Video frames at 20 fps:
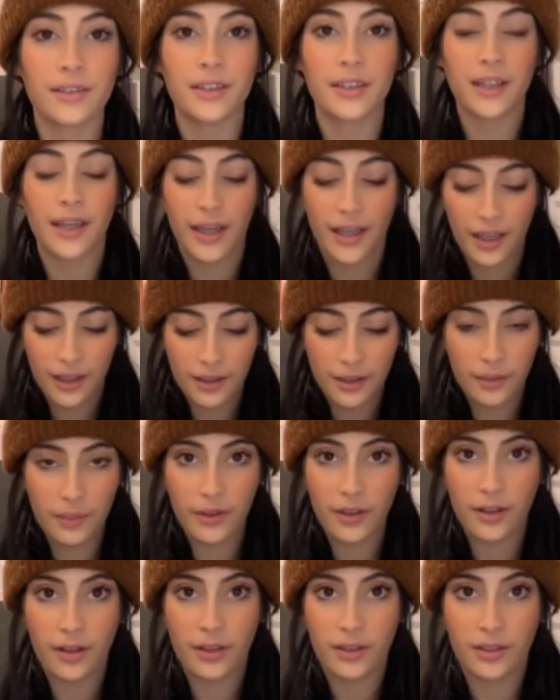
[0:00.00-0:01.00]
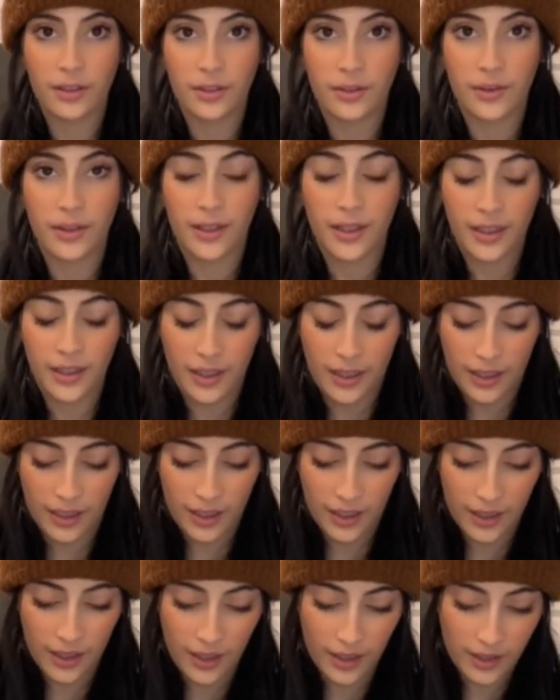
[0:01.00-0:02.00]
today we are doing
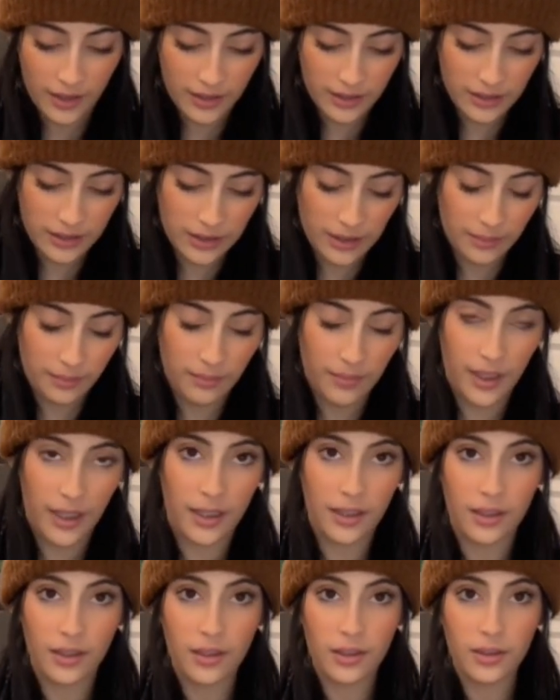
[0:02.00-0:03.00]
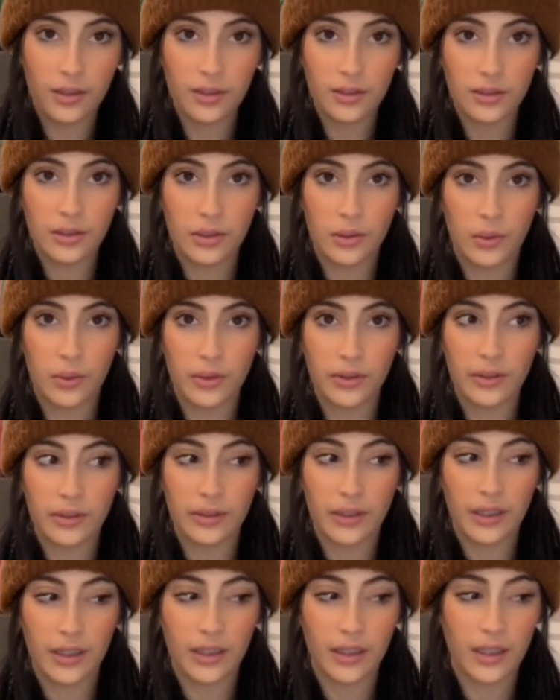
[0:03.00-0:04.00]
a tomato
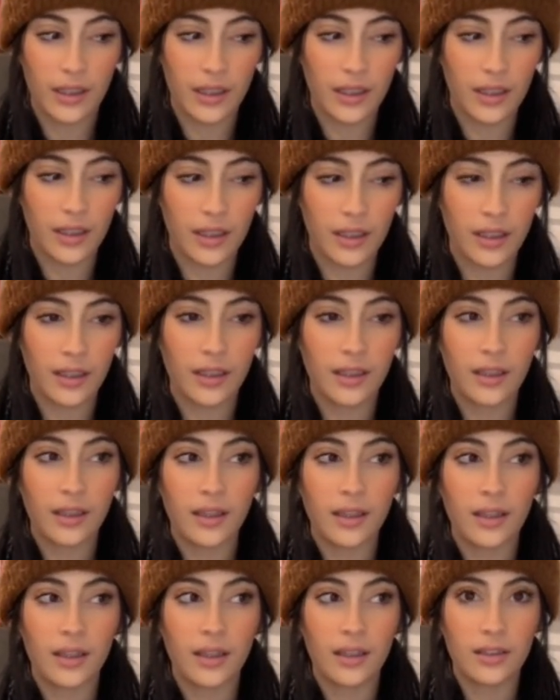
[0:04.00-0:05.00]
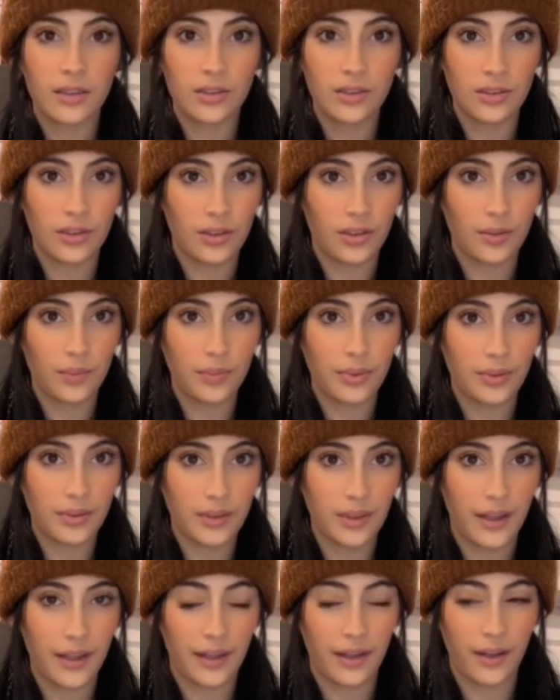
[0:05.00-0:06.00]
tortellini soup.
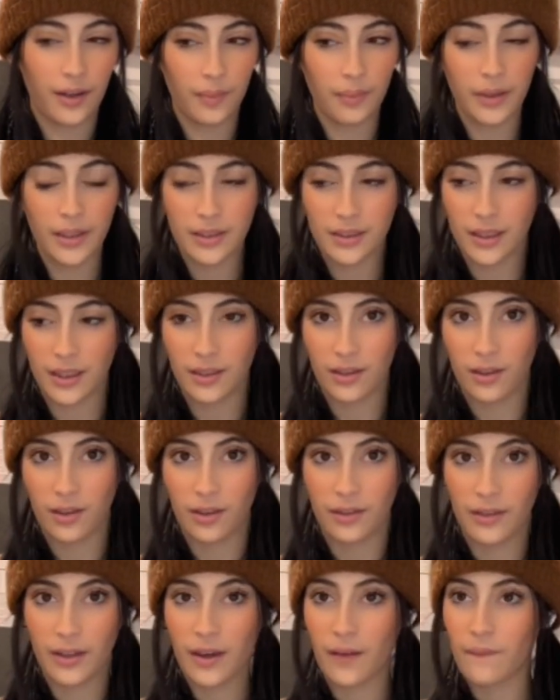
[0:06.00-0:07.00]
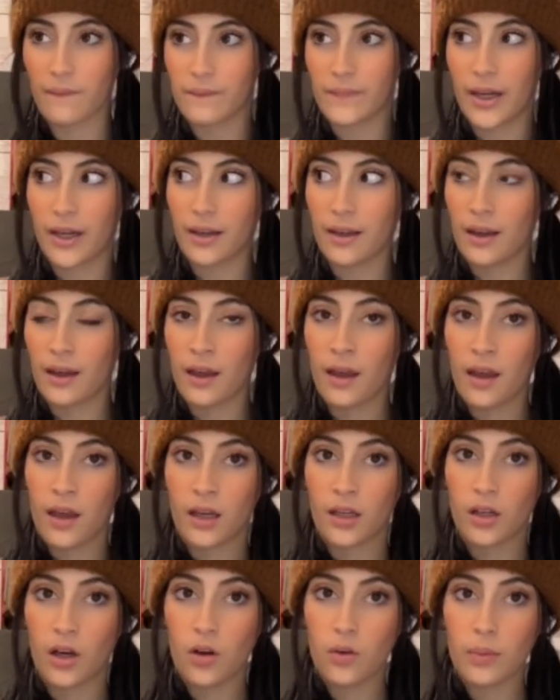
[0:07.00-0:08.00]
I hope I said all of that right.
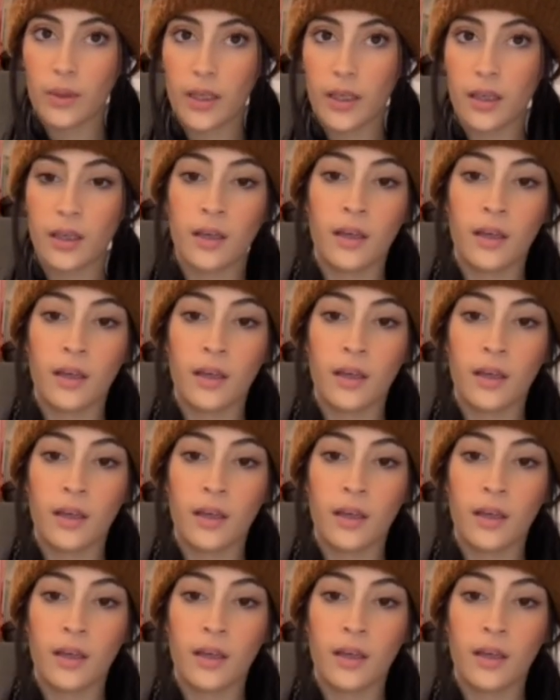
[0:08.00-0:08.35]
Cool.